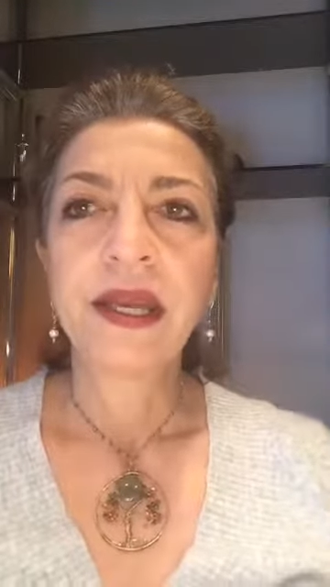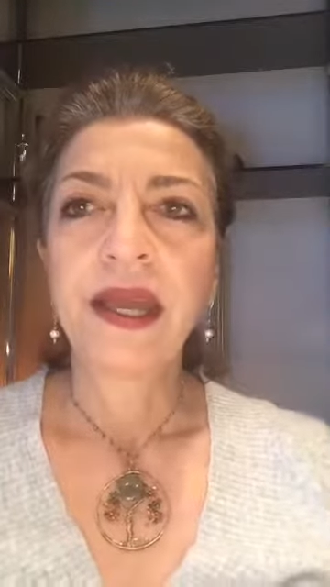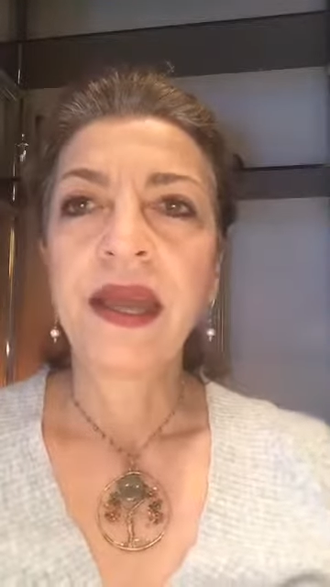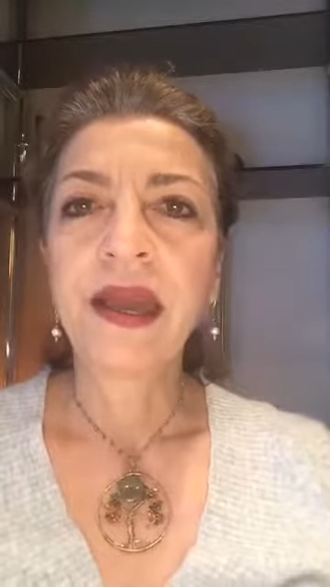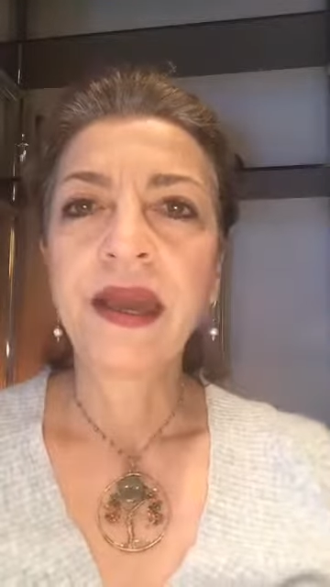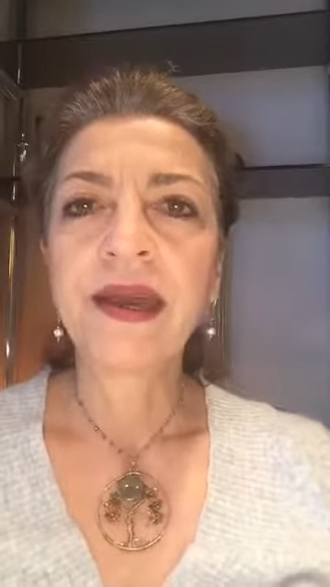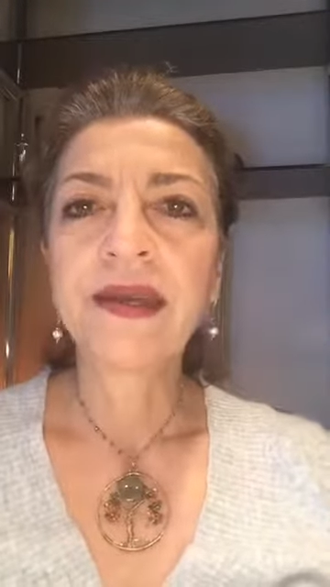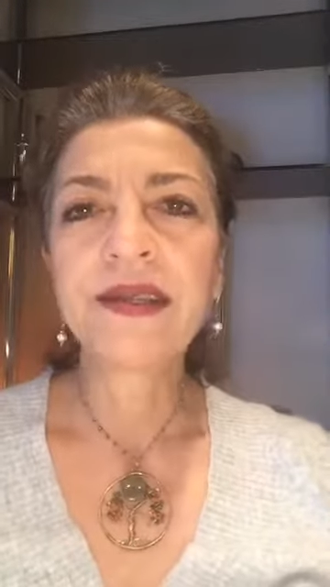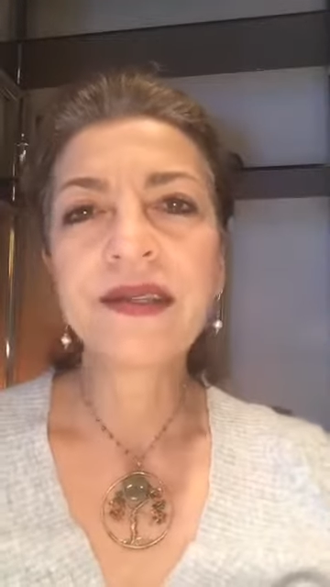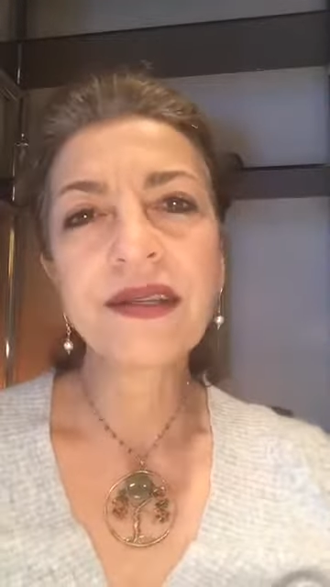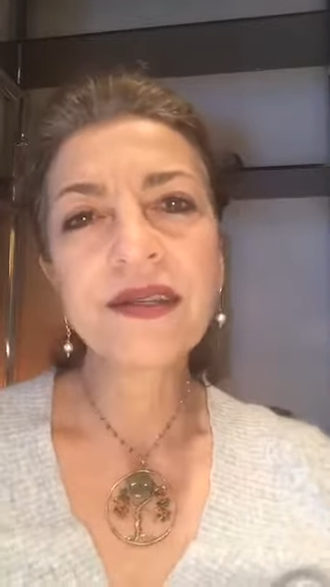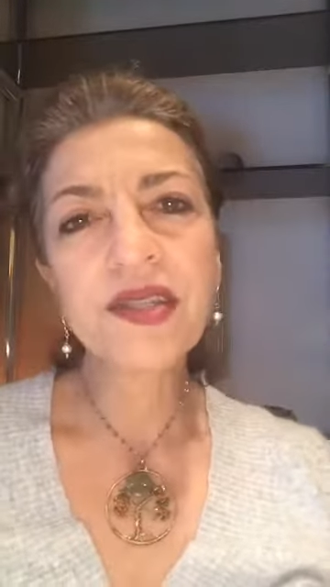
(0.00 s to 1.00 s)
And
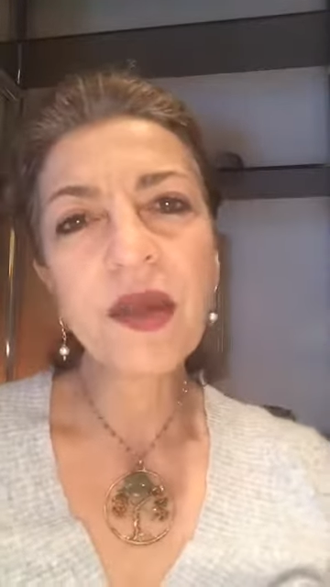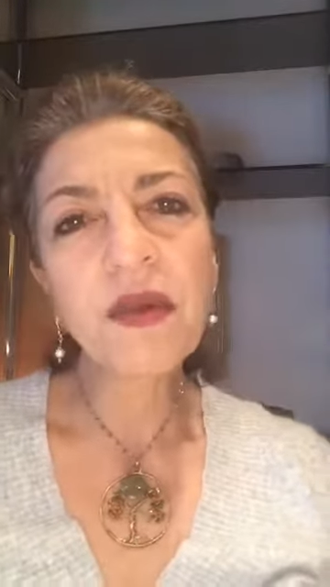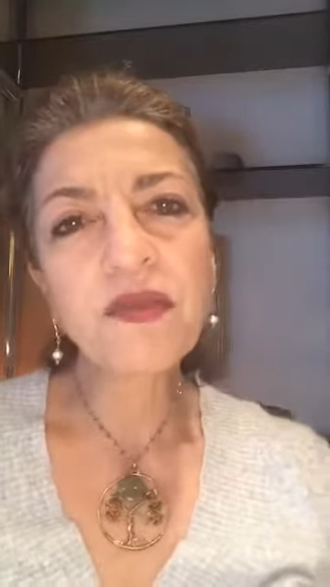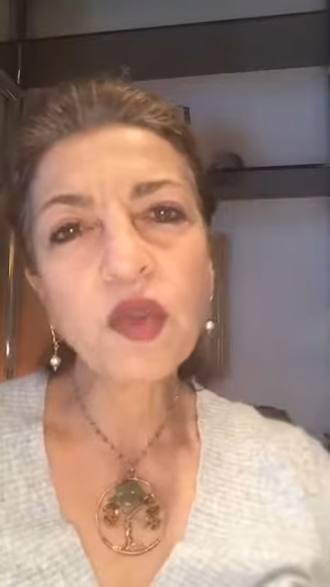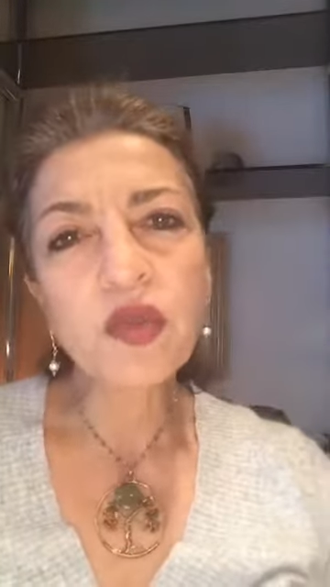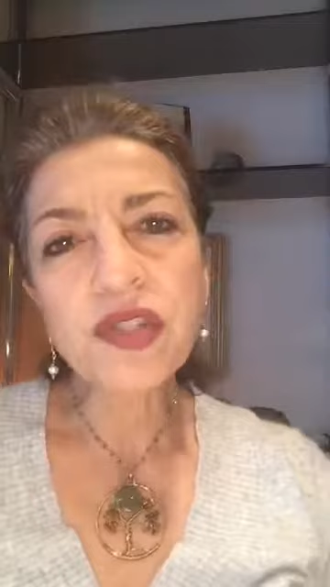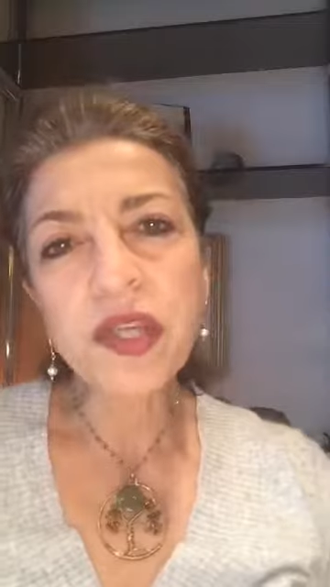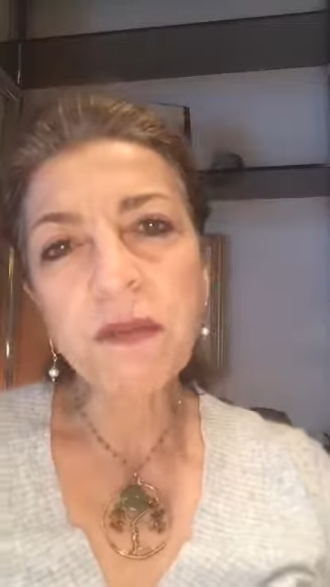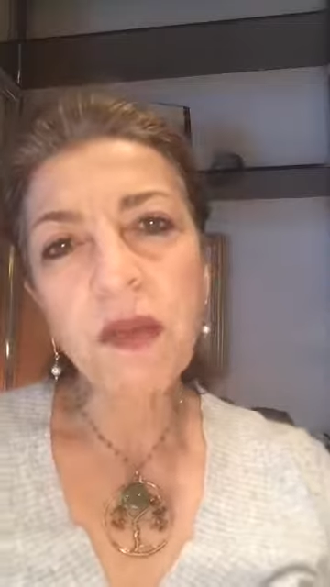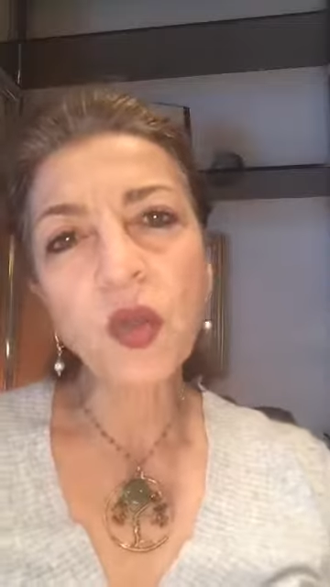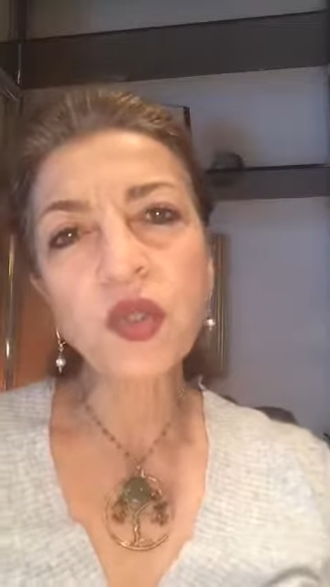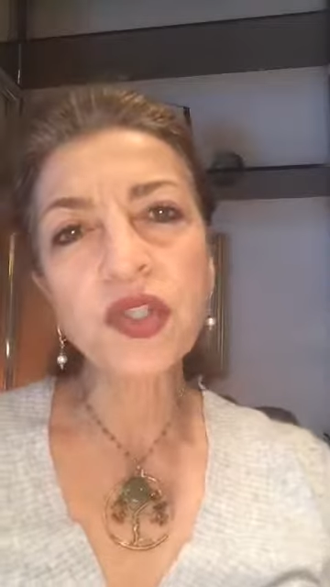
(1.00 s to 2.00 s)
some of those
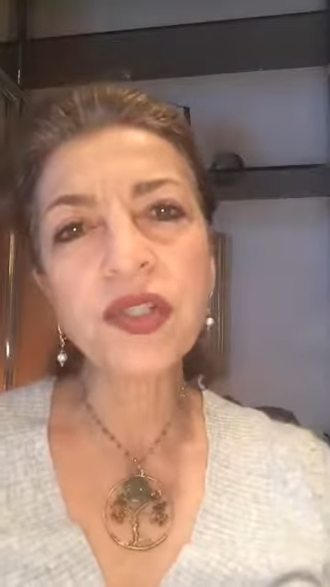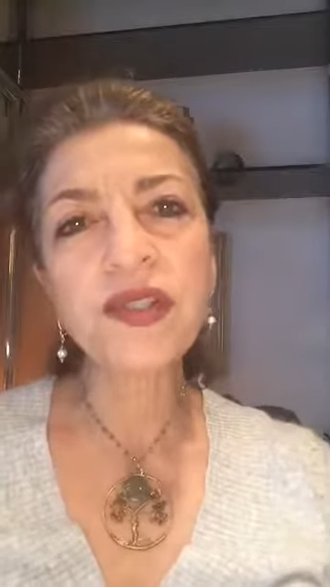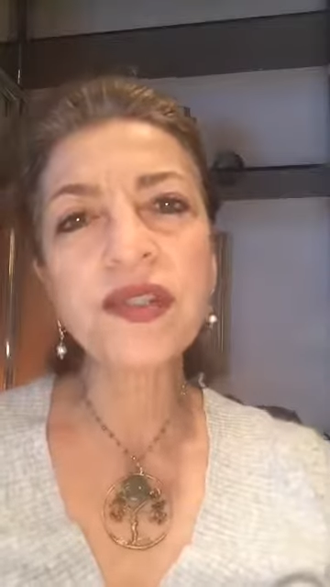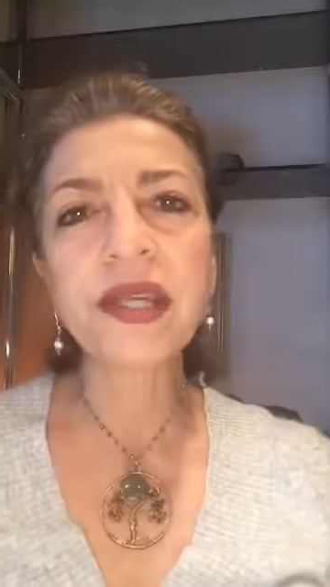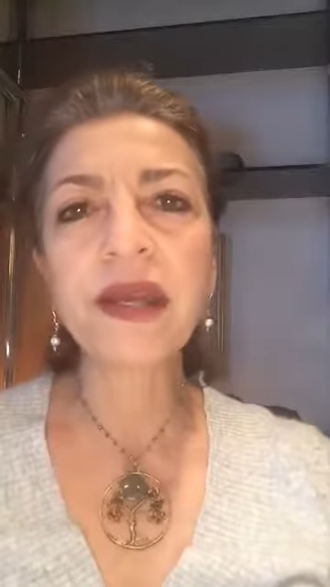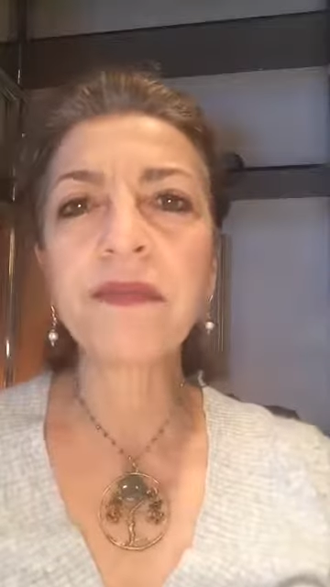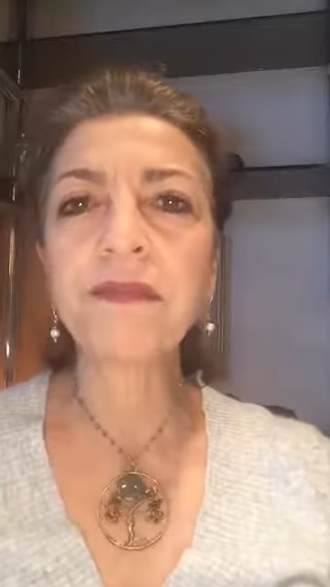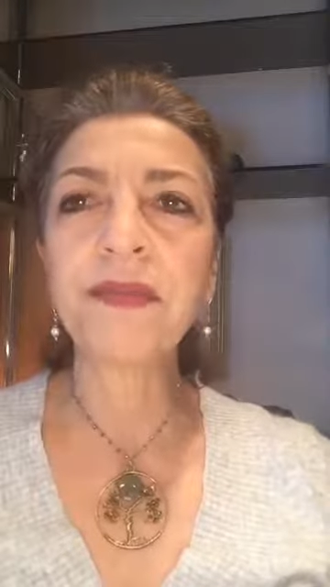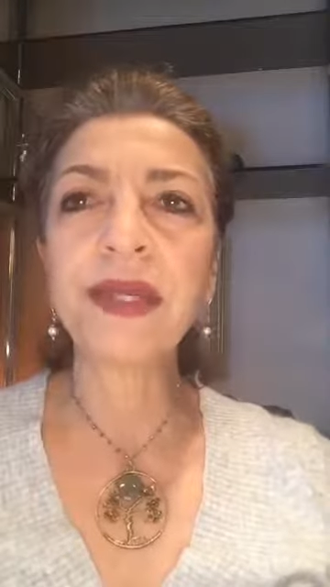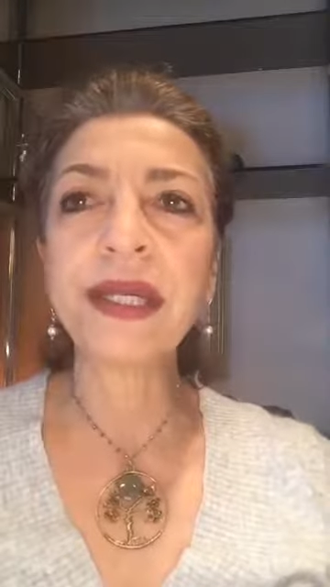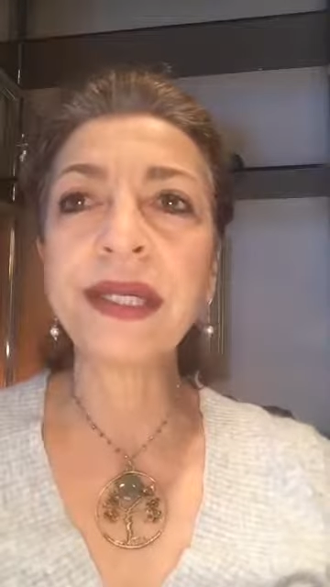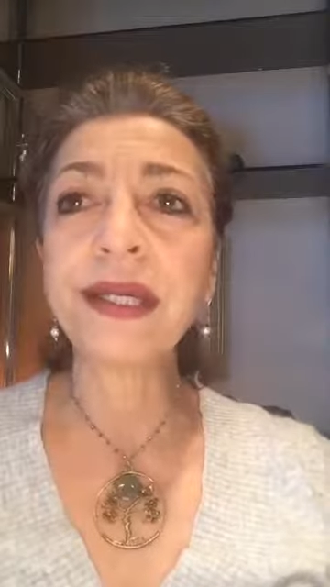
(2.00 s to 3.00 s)
emotions can
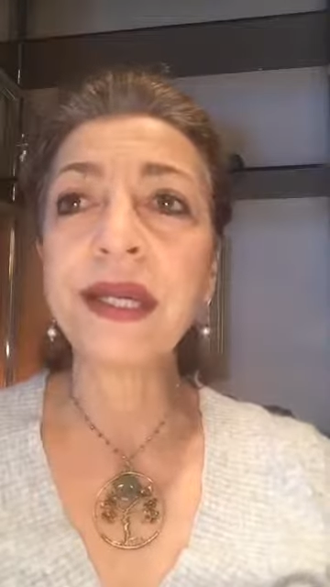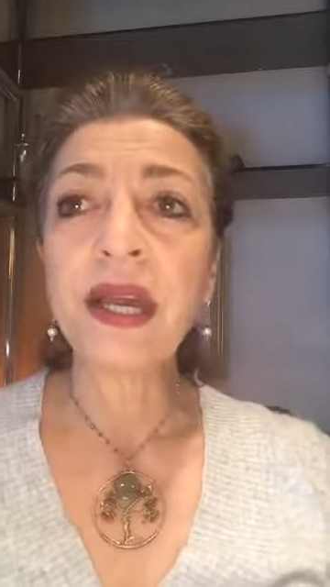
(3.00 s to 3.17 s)
be